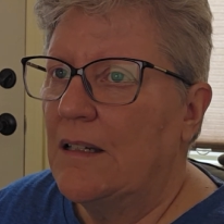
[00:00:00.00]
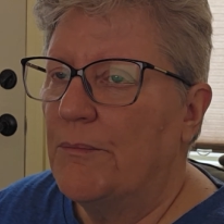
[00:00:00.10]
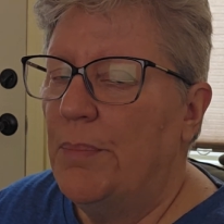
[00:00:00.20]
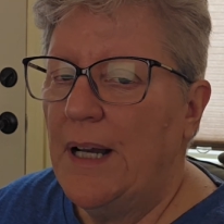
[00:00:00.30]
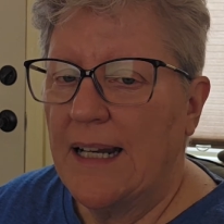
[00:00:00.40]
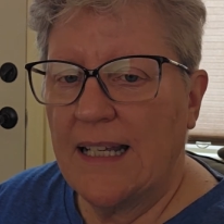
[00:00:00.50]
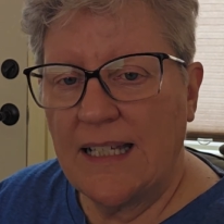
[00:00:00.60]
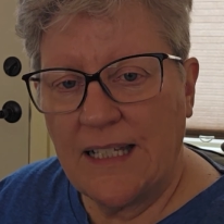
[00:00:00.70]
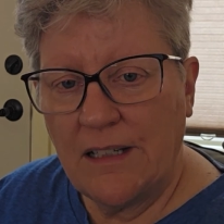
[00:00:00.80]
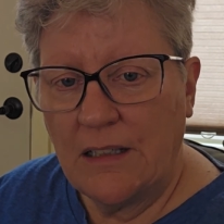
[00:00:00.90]
But it's
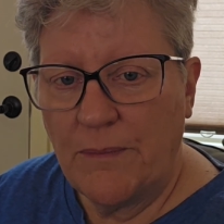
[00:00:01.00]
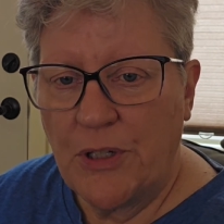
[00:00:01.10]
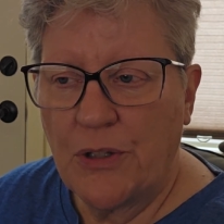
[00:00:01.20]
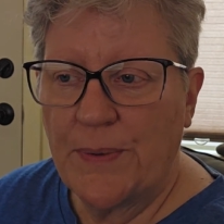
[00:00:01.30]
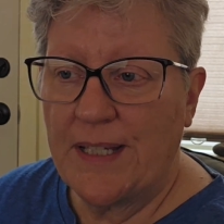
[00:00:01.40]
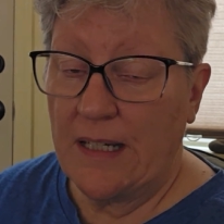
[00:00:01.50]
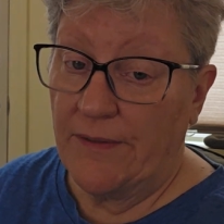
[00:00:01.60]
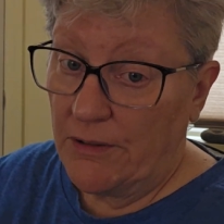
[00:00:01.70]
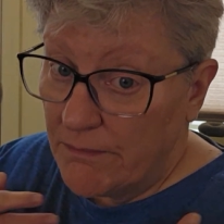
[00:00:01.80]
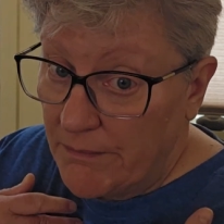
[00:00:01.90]
still up to the
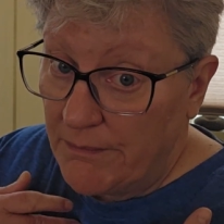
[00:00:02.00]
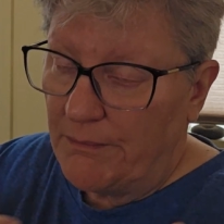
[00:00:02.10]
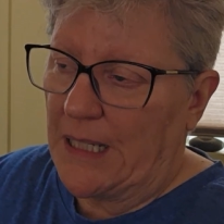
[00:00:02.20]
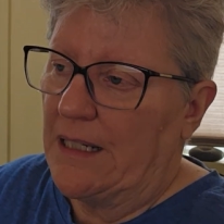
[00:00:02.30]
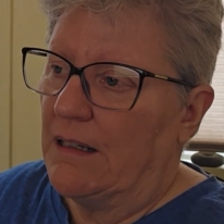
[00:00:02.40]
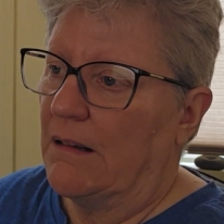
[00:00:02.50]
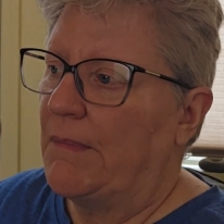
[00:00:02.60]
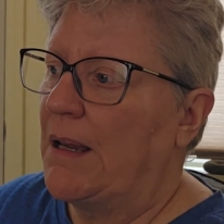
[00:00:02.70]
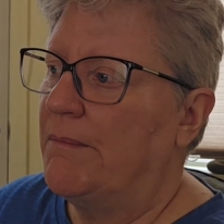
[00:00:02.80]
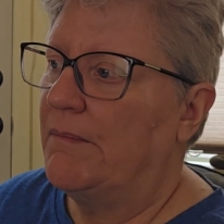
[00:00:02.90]
receiver, me,
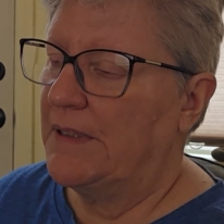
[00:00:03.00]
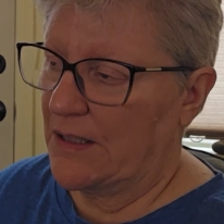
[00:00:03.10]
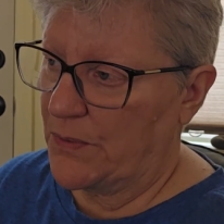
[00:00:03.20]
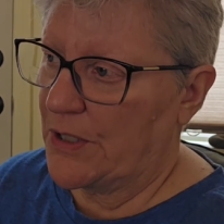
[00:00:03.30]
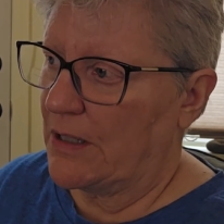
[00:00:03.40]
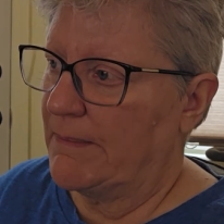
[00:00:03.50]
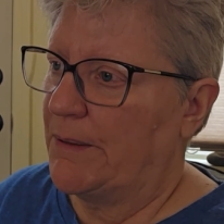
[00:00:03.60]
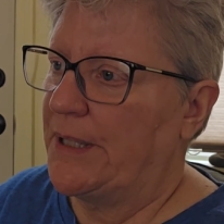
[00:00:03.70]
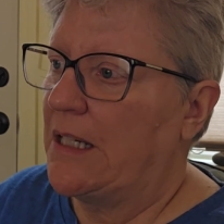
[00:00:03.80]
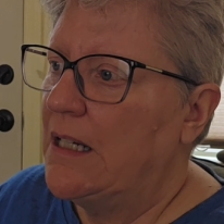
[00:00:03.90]
since we're talking
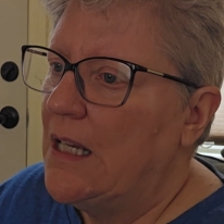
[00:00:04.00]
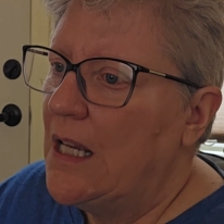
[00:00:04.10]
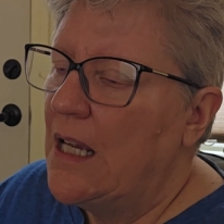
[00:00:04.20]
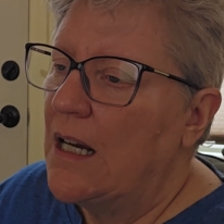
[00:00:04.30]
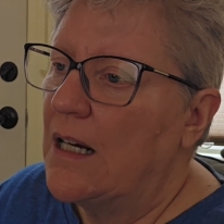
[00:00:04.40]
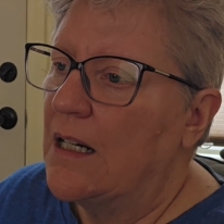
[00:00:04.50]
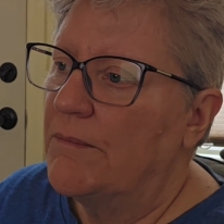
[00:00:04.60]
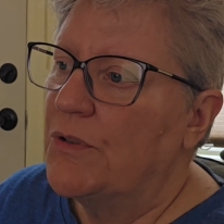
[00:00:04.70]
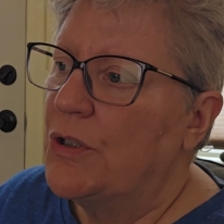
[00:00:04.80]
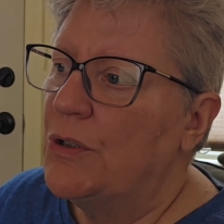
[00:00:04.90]
about me,
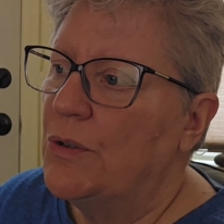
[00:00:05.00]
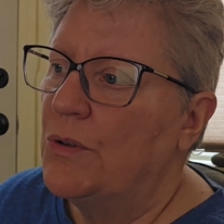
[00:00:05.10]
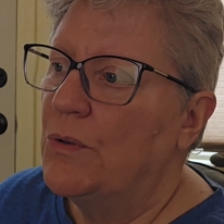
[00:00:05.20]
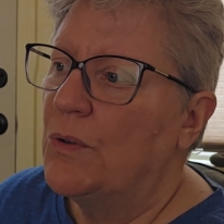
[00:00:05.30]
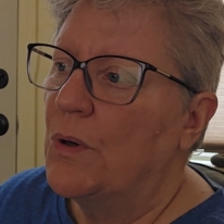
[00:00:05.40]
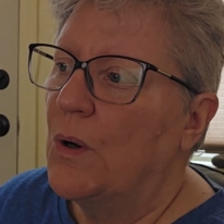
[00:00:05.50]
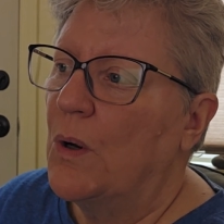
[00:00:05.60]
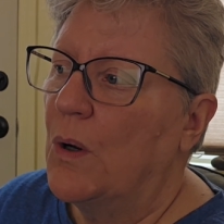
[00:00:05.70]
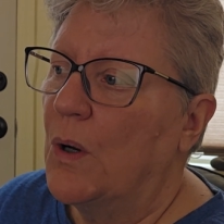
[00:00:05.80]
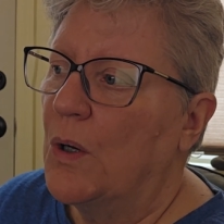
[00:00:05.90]
to
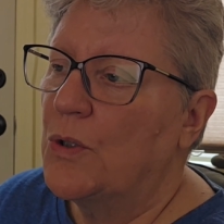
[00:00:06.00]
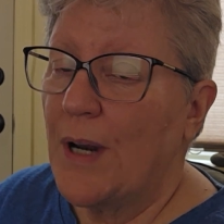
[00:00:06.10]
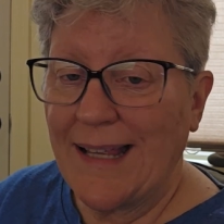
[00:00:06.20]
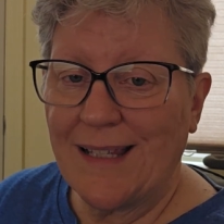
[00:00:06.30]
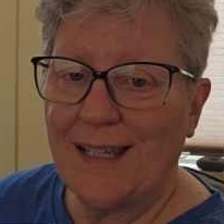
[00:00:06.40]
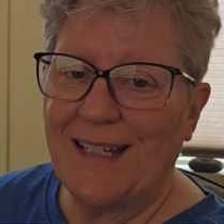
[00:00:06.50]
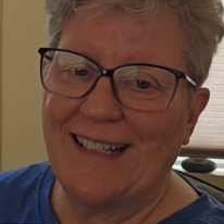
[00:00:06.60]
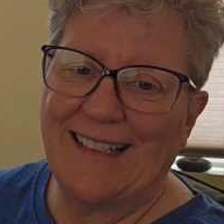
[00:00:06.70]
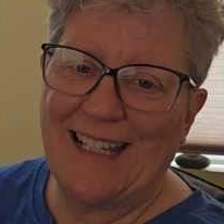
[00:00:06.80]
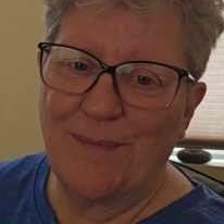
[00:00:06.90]
translate
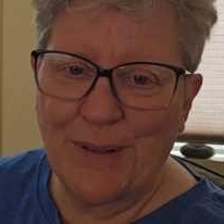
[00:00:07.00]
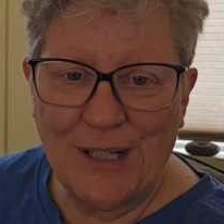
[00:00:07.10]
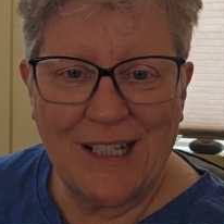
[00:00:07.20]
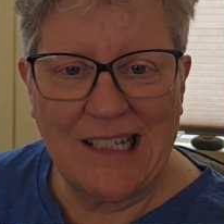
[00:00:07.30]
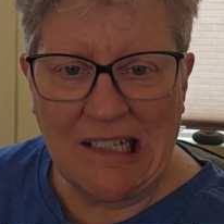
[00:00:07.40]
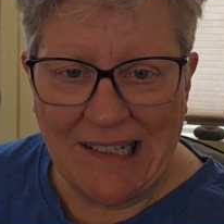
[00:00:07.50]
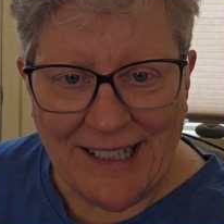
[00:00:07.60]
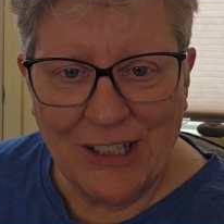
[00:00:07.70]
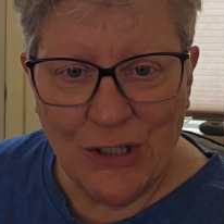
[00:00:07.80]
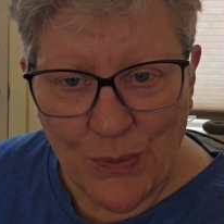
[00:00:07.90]
it and put it into
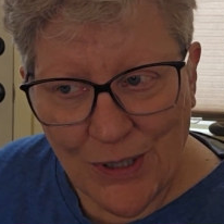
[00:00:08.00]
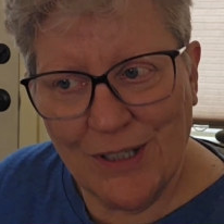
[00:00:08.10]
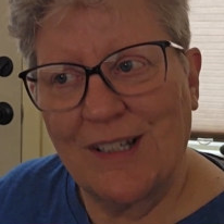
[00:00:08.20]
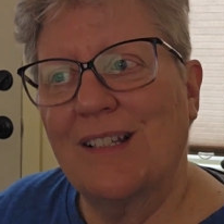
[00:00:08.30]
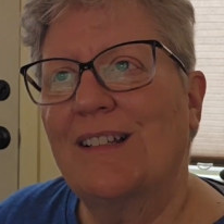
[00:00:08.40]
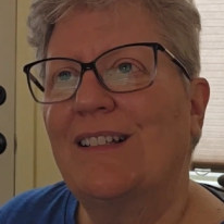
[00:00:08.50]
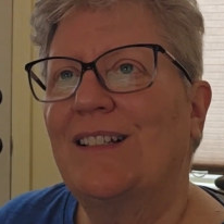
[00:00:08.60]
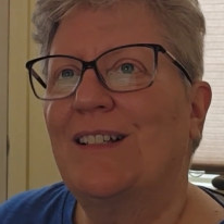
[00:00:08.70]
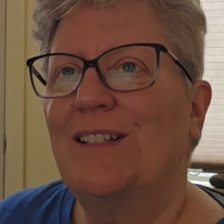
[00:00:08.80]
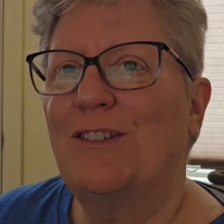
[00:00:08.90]
English words
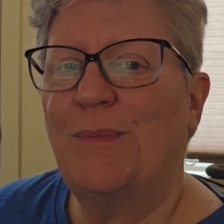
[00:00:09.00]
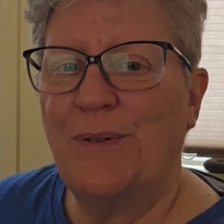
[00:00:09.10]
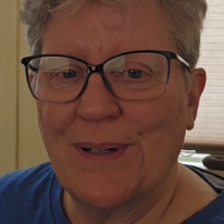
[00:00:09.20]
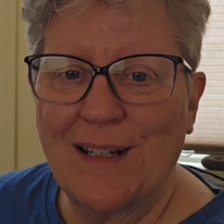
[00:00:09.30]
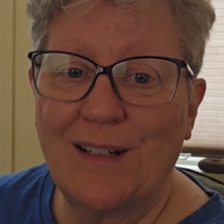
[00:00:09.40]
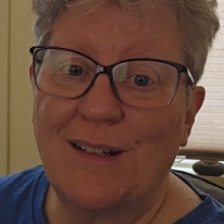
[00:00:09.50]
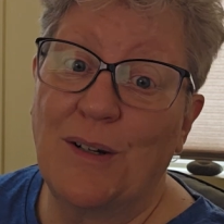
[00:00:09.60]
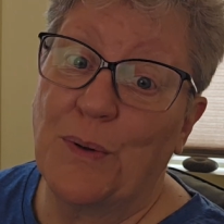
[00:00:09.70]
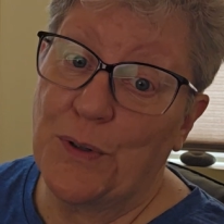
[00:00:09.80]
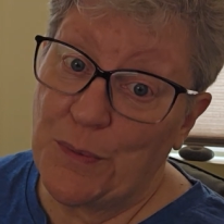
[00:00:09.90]
to be written
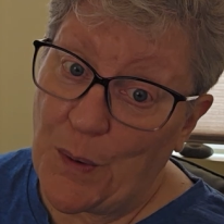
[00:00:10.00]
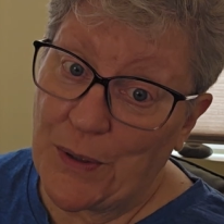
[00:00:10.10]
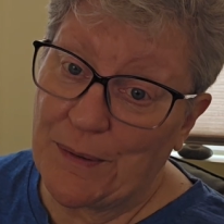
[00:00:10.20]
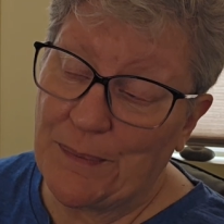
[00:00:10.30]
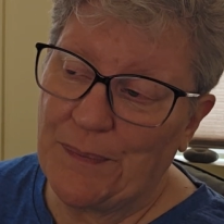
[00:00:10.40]
or spoken.